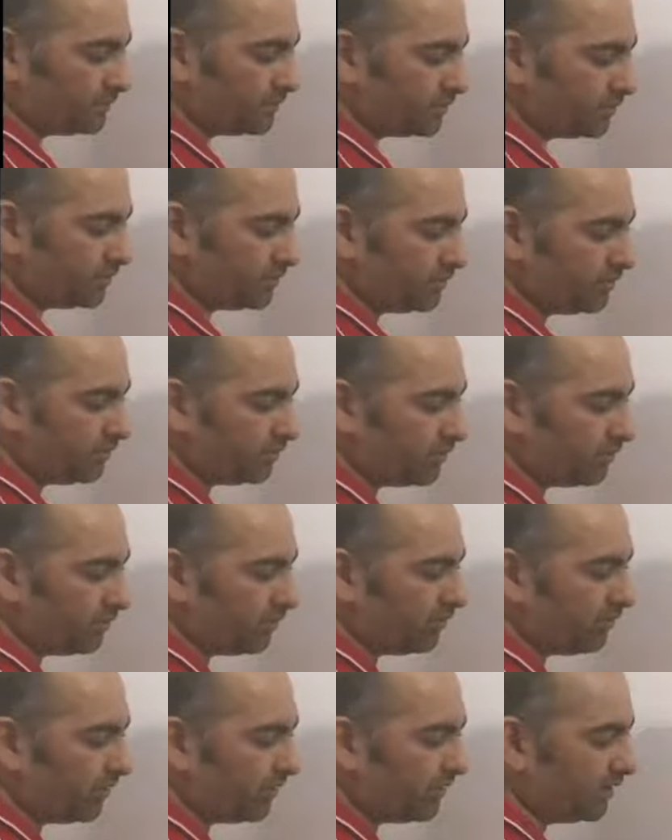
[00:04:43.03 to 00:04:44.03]
0,
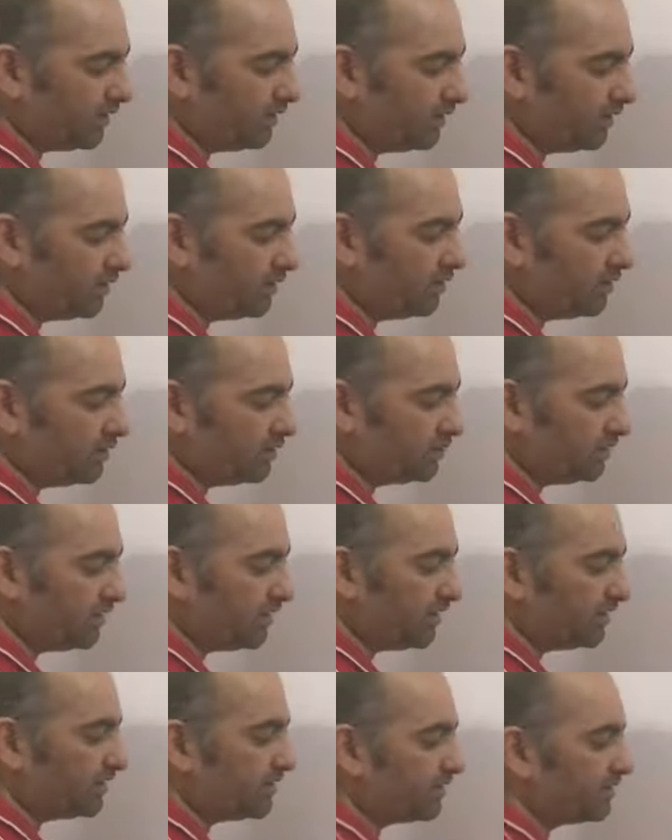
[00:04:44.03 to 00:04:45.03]
1. So
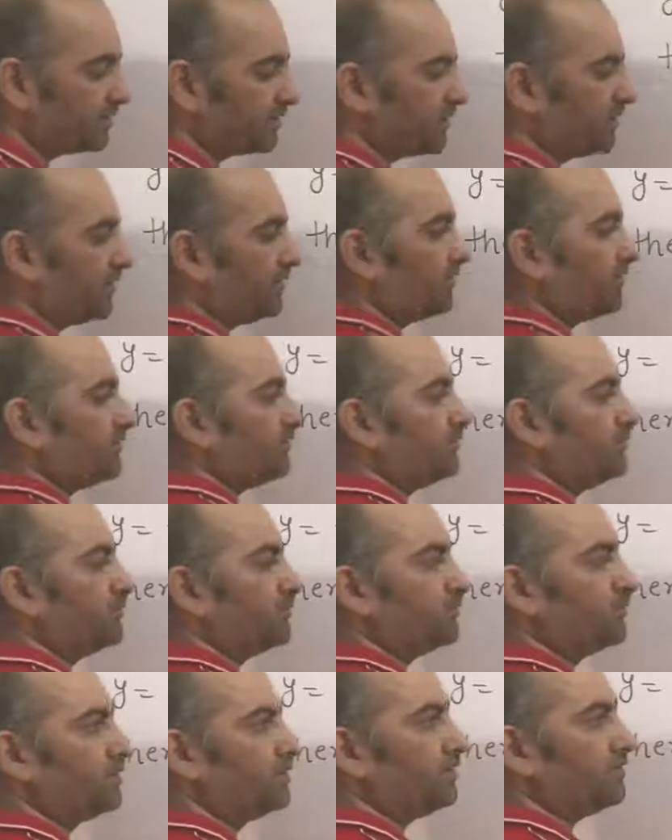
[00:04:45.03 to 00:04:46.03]
look at this graph.
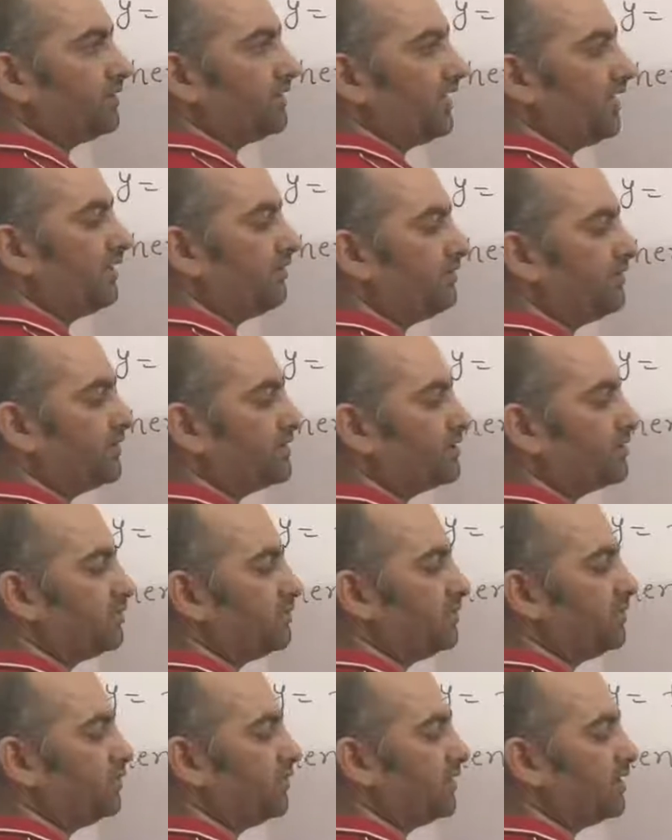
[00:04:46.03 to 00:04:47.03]
So this is what, fx
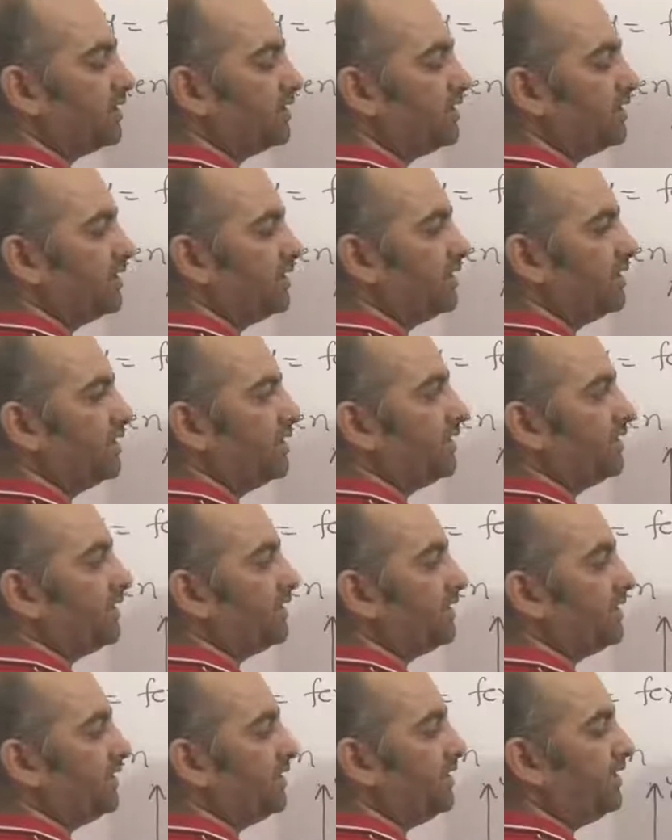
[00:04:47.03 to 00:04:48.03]
equal to what,
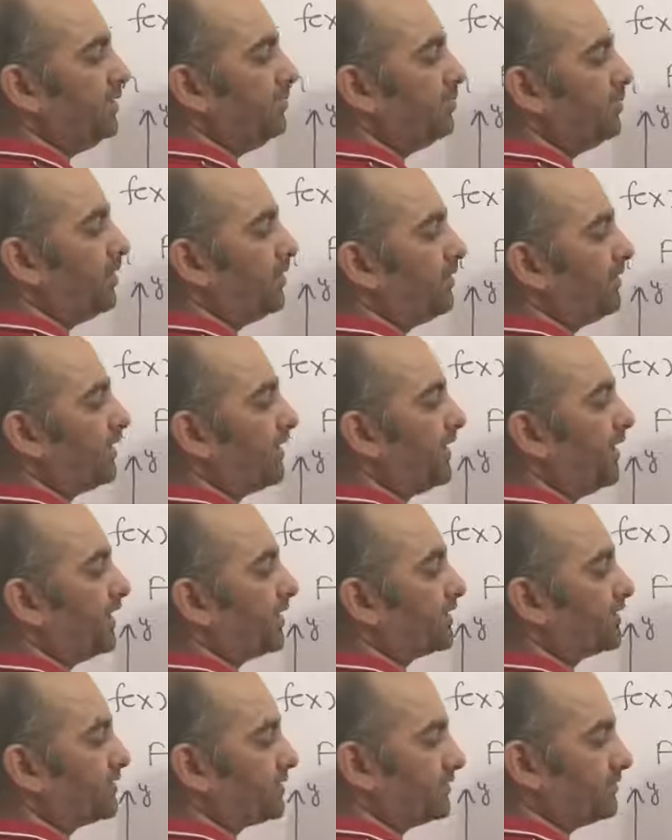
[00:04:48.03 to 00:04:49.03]
e power
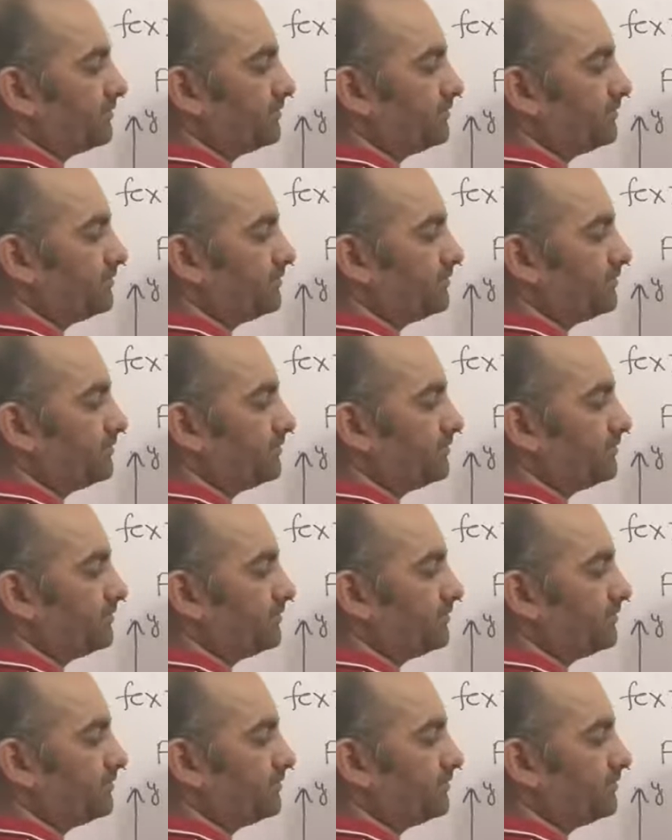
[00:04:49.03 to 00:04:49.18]
x.